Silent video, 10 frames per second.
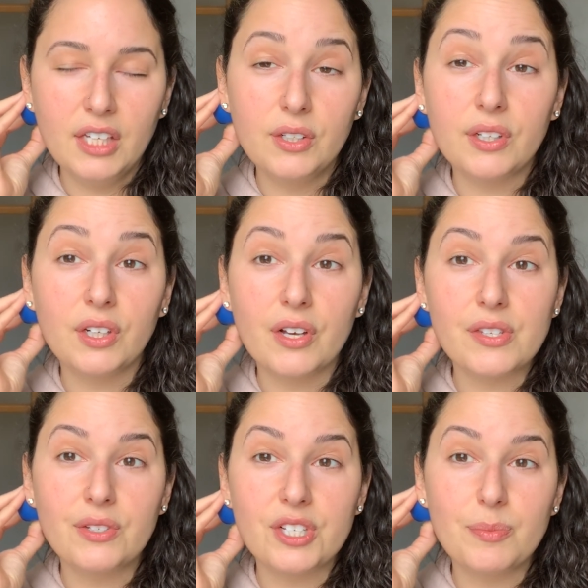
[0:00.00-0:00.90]
You can
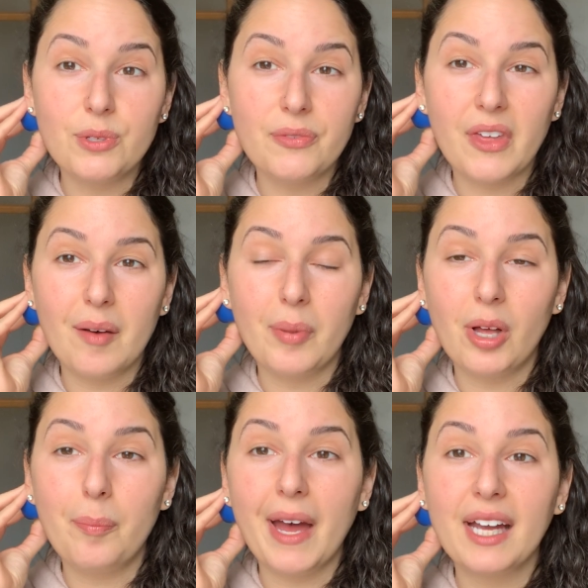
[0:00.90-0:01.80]
also just move that
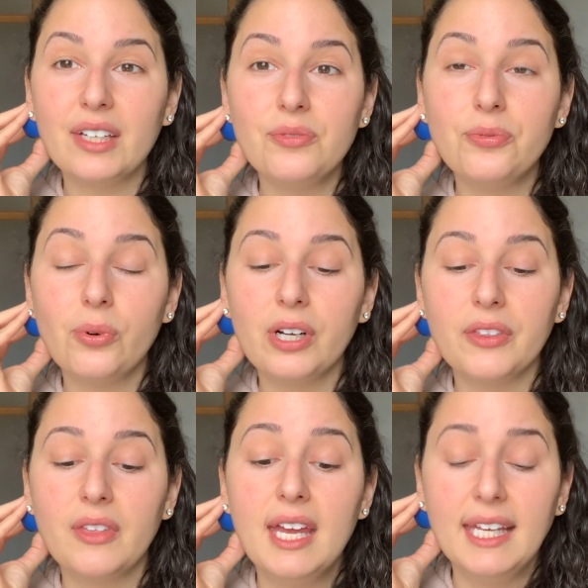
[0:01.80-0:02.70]
ball back and
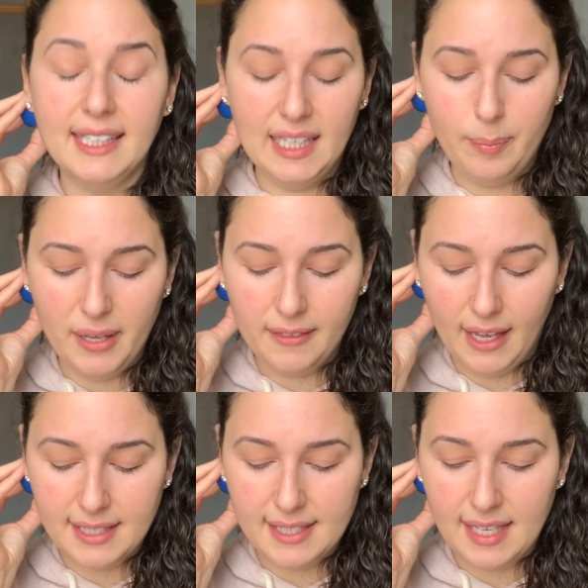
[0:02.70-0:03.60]
forth, keeping
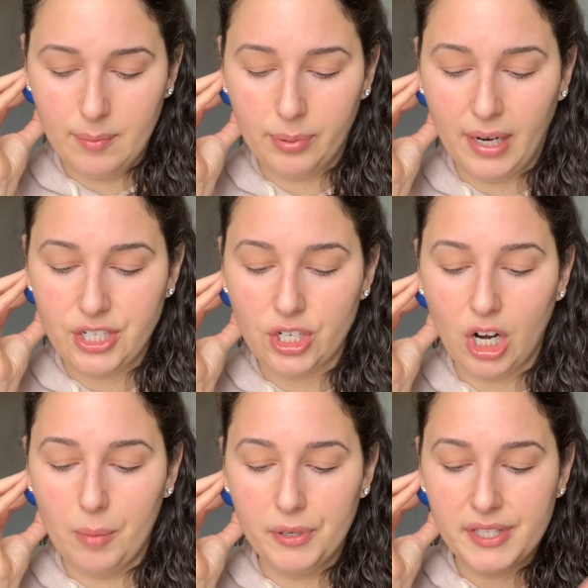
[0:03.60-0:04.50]
that same pressure,
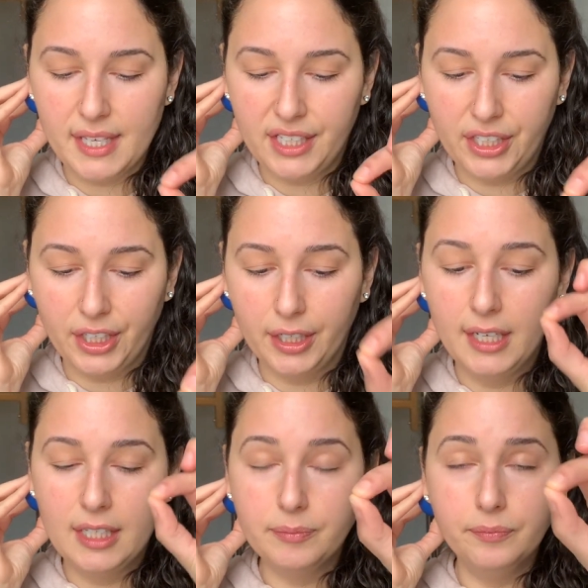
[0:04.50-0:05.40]
almost like you're
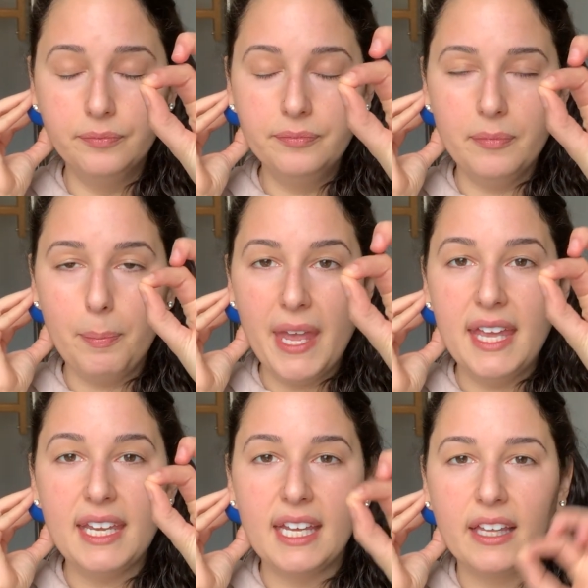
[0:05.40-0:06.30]

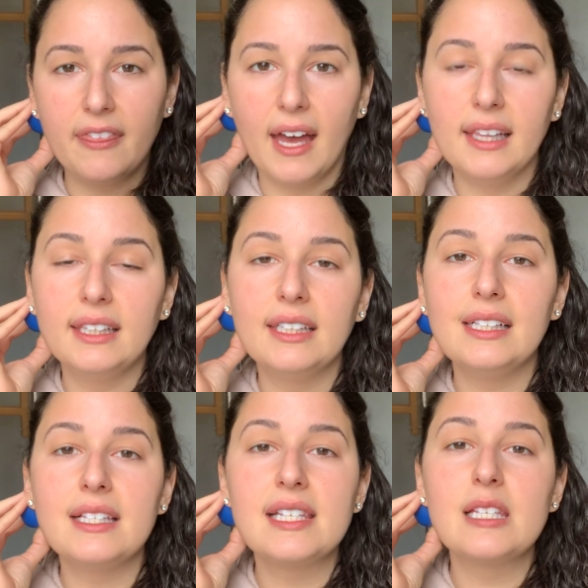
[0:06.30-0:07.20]
pinning that
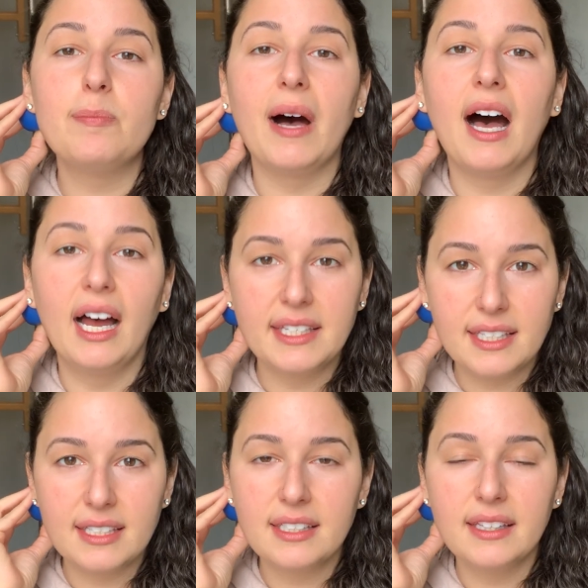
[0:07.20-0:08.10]
little spot
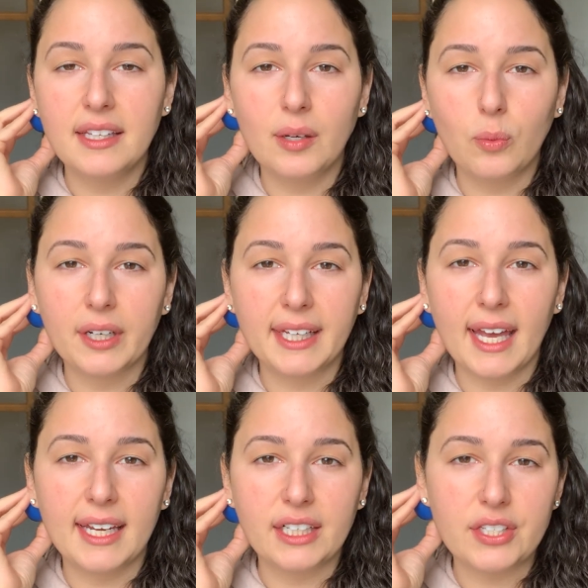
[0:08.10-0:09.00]
that we're
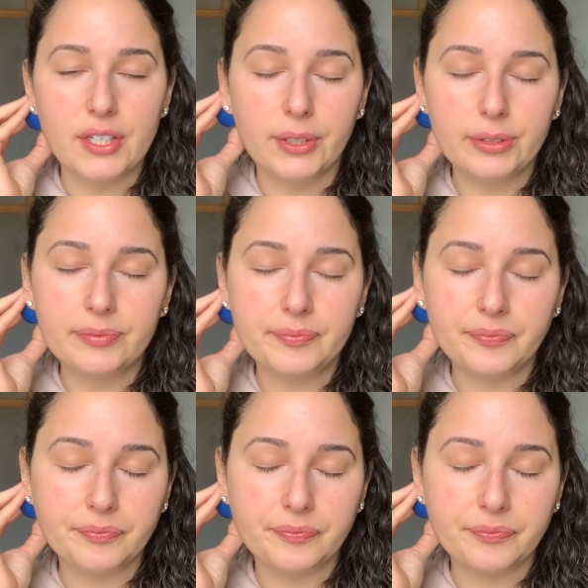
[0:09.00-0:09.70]
getting to.